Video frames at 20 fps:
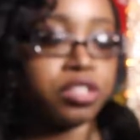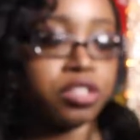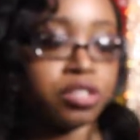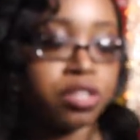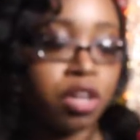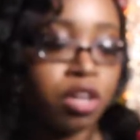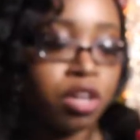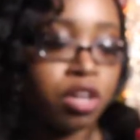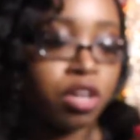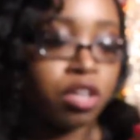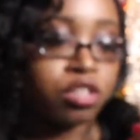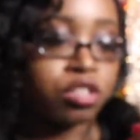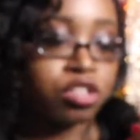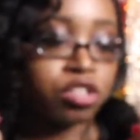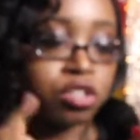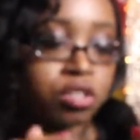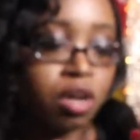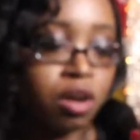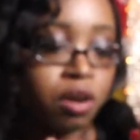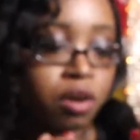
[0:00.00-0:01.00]
It's
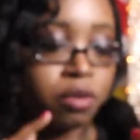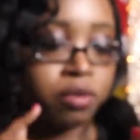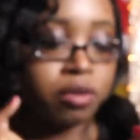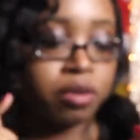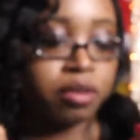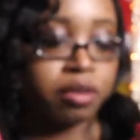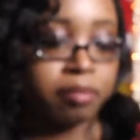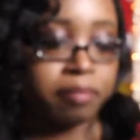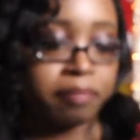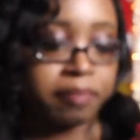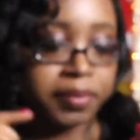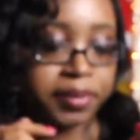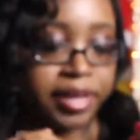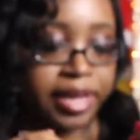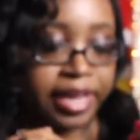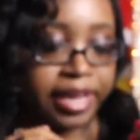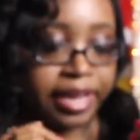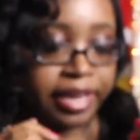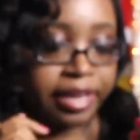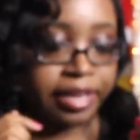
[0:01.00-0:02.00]
Salt,
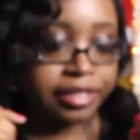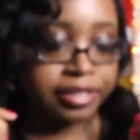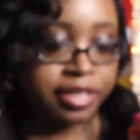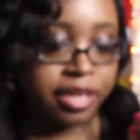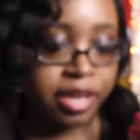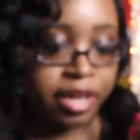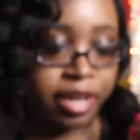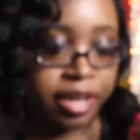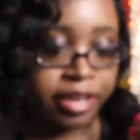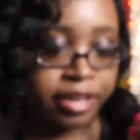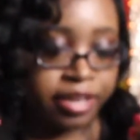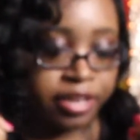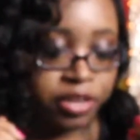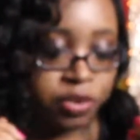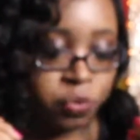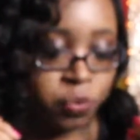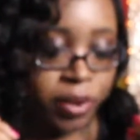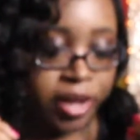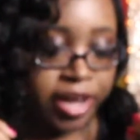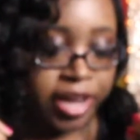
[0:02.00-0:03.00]
Blaze,
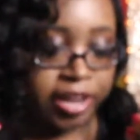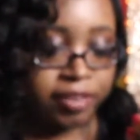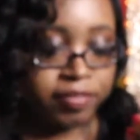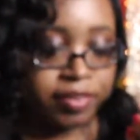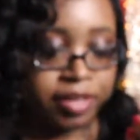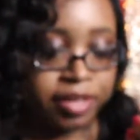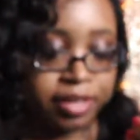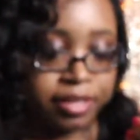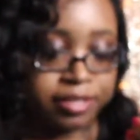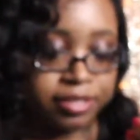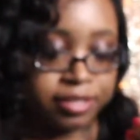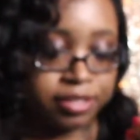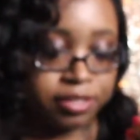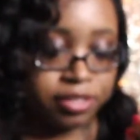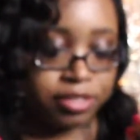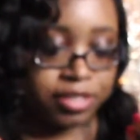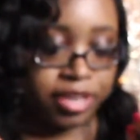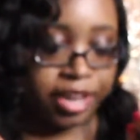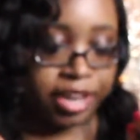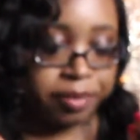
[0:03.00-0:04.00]
Heat Wave,
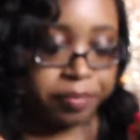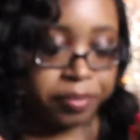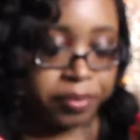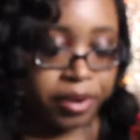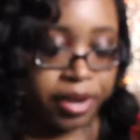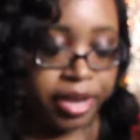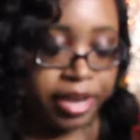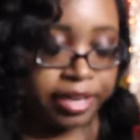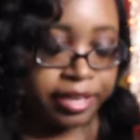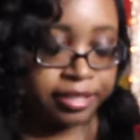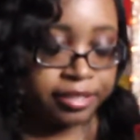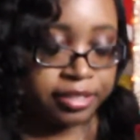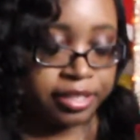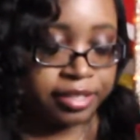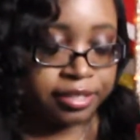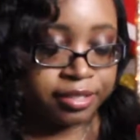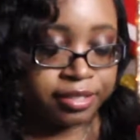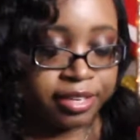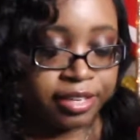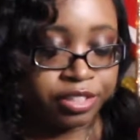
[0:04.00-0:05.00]
Daybreak,
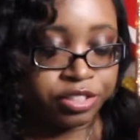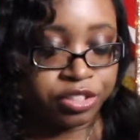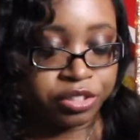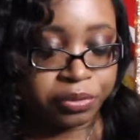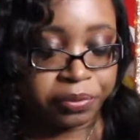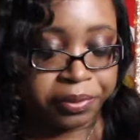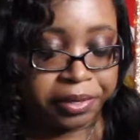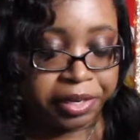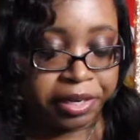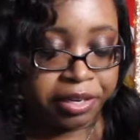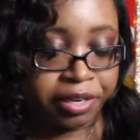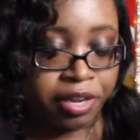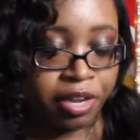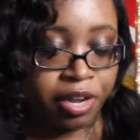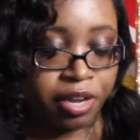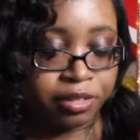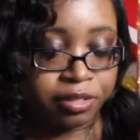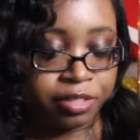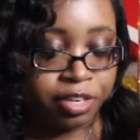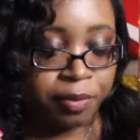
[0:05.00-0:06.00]
16 Screed,
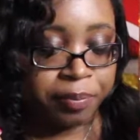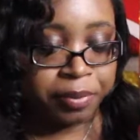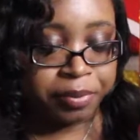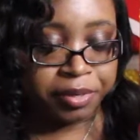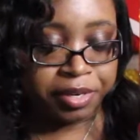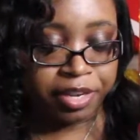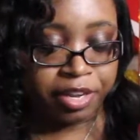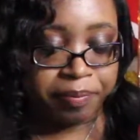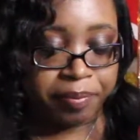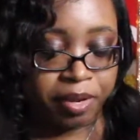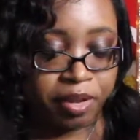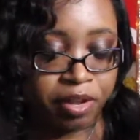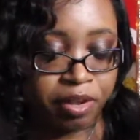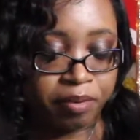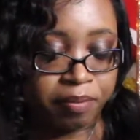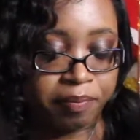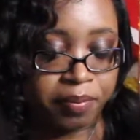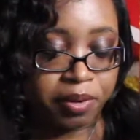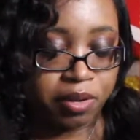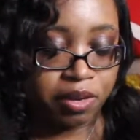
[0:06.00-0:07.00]
Double Dip,
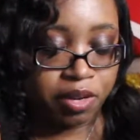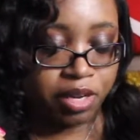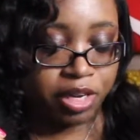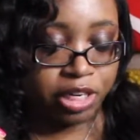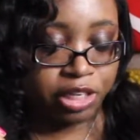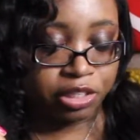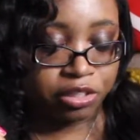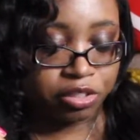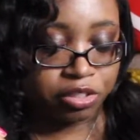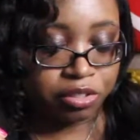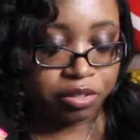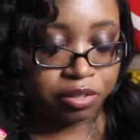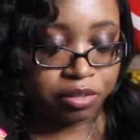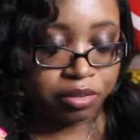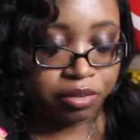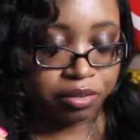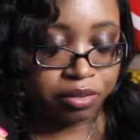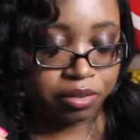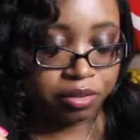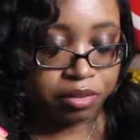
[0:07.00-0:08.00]
Plunge,
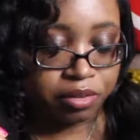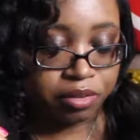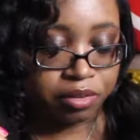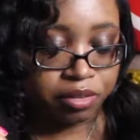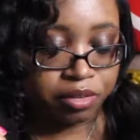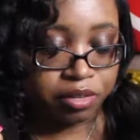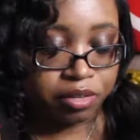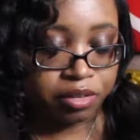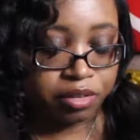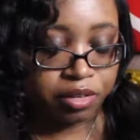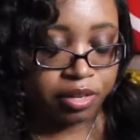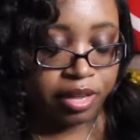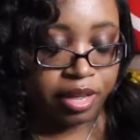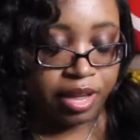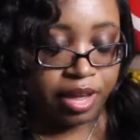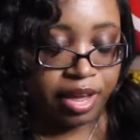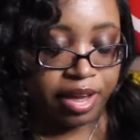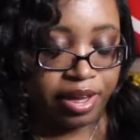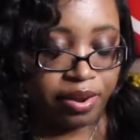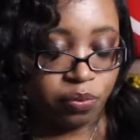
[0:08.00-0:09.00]

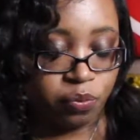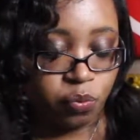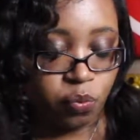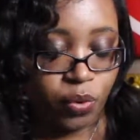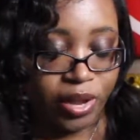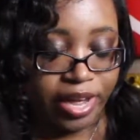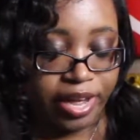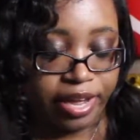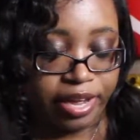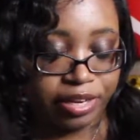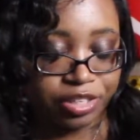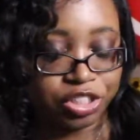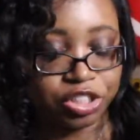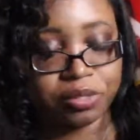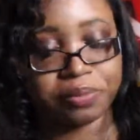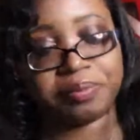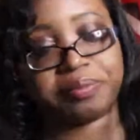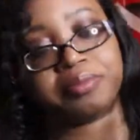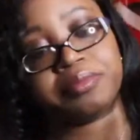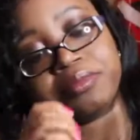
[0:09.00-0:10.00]
and
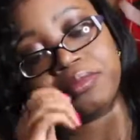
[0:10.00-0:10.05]
Wedge.